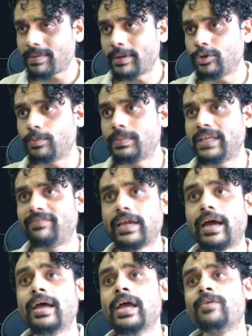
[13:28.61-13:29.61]
I do believe,
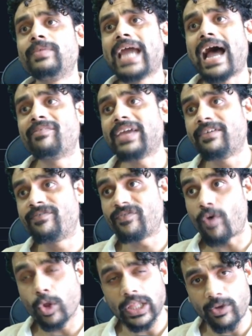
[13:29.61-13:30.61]
yeah, we have a
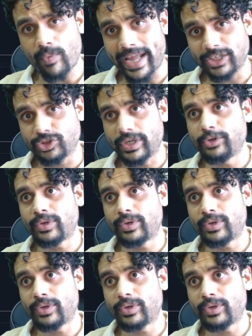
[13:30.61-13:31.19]
falling wedge, right?